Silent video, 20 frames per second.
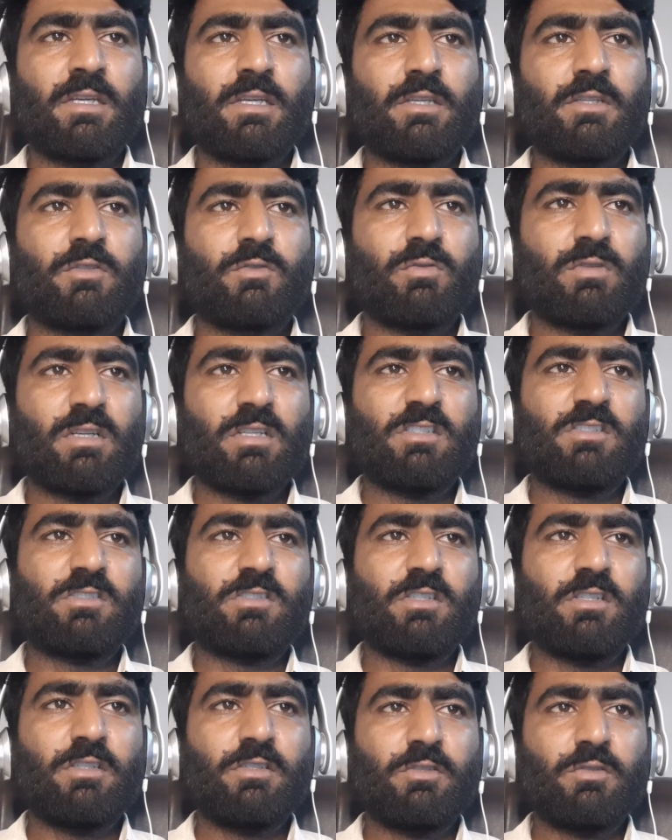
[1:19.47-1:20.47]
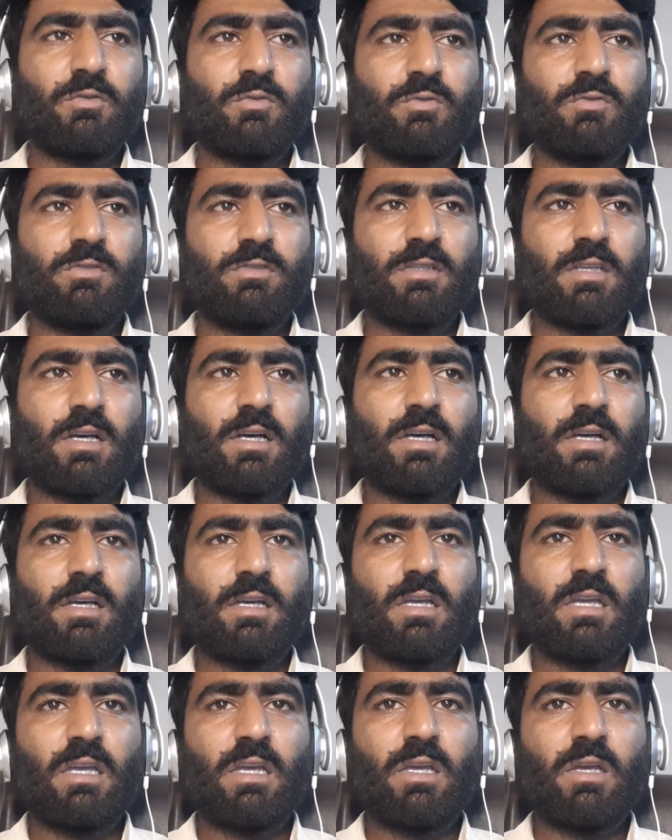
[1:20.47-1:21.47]
You can still use the
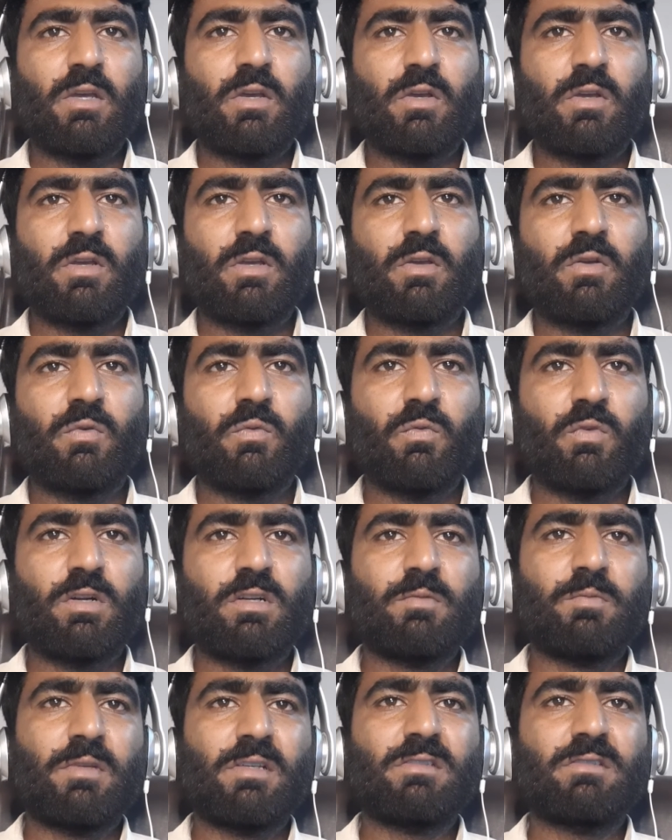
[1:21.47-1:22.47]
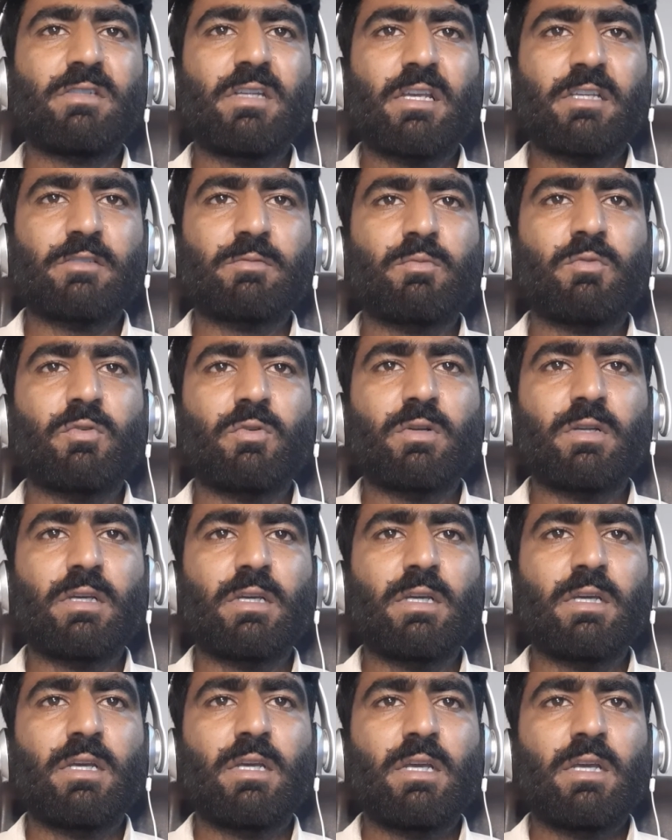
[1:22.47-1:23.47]
WordPress dashboard,
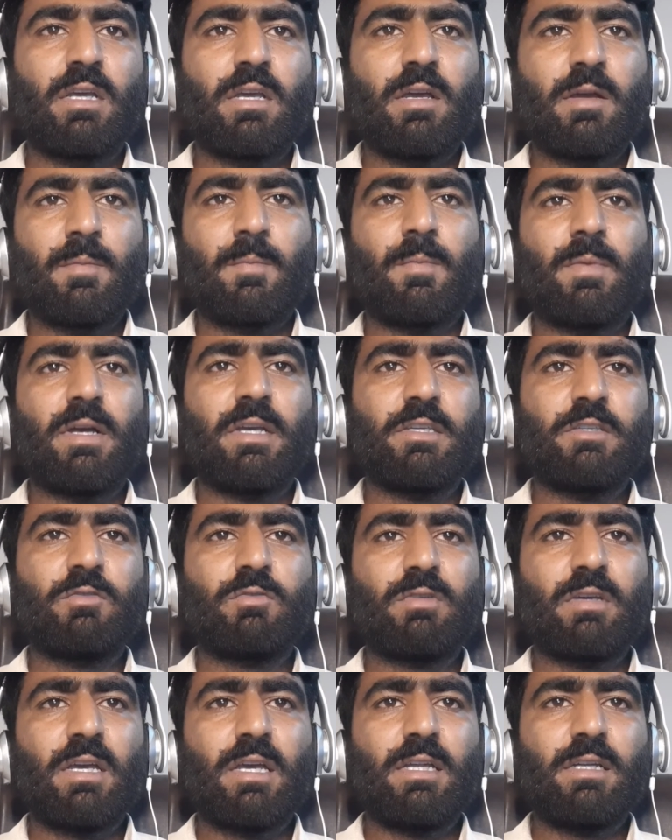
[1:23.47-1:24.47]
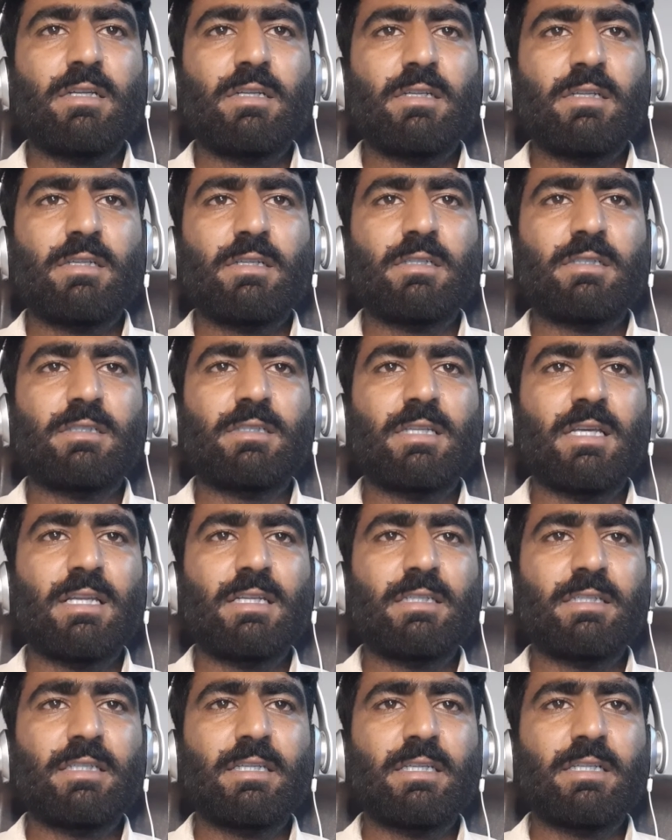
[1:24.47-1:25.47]
but you can
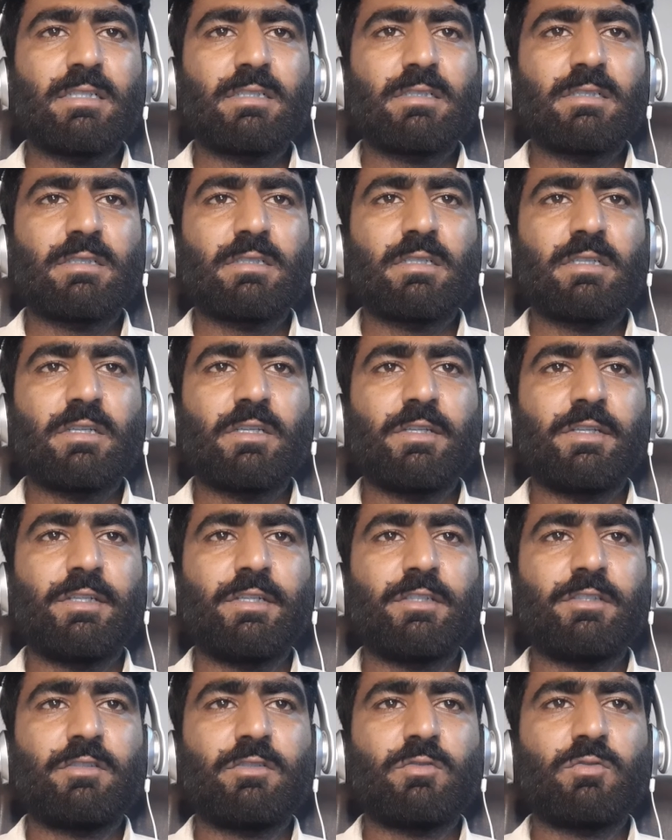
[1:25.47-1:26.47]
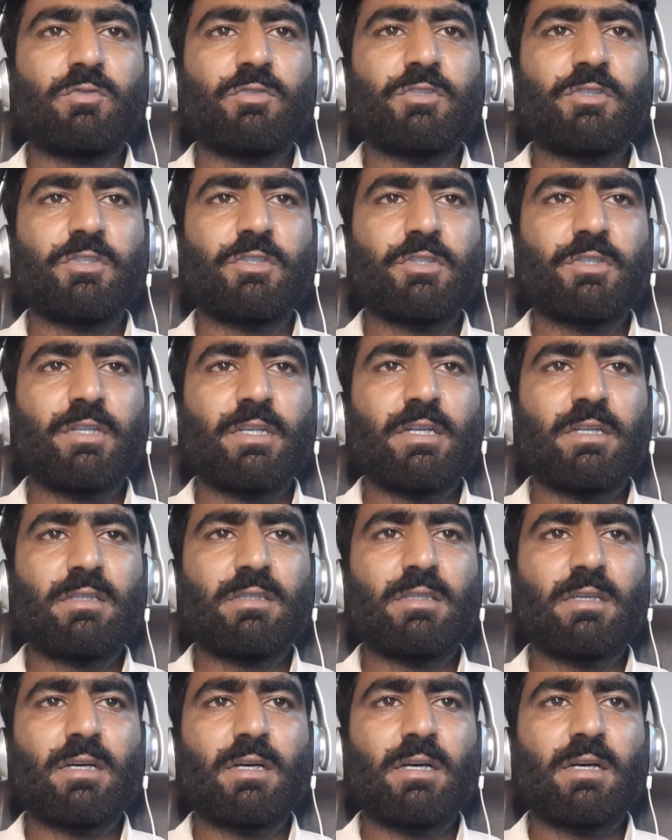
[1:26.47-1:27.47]
delegate it to generate
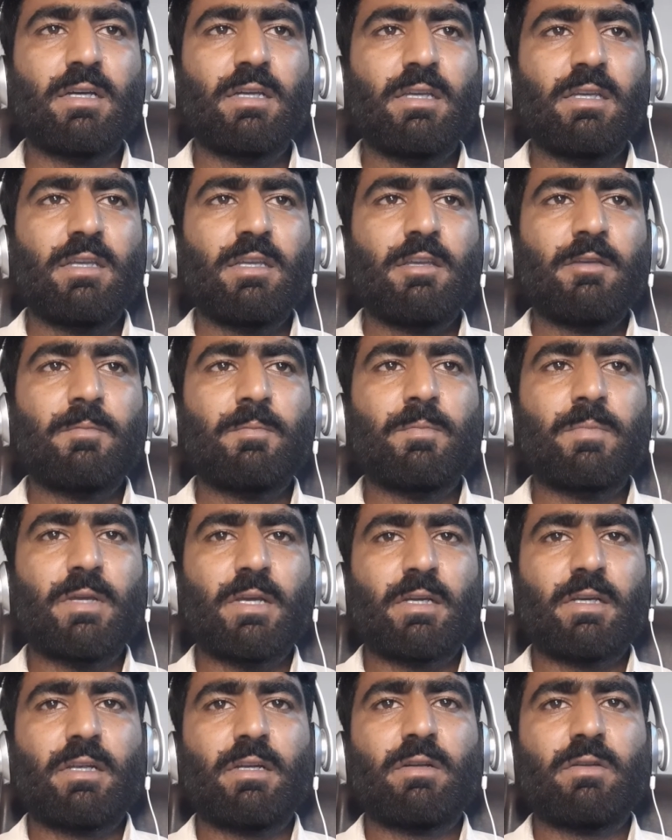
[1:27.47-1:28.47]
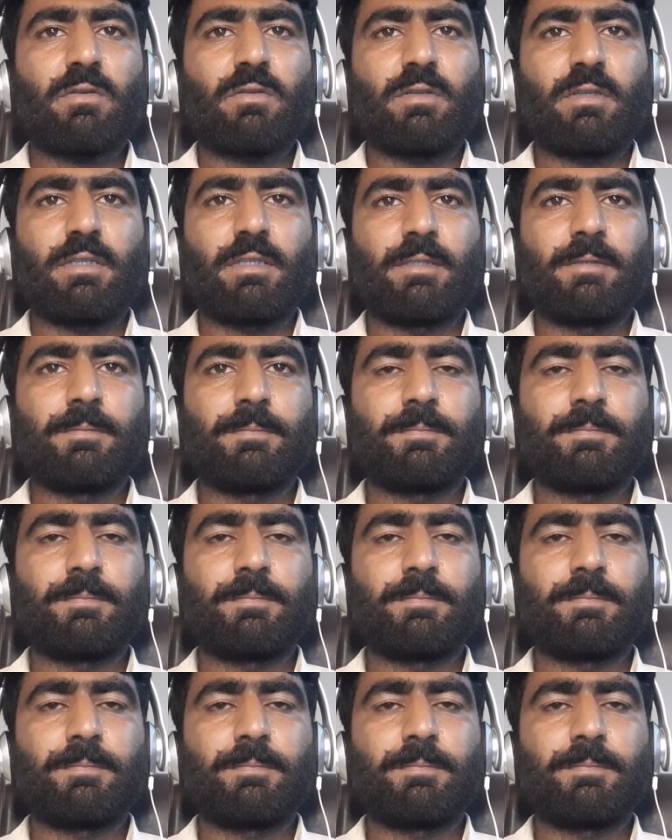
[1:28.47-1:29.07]
the backend only.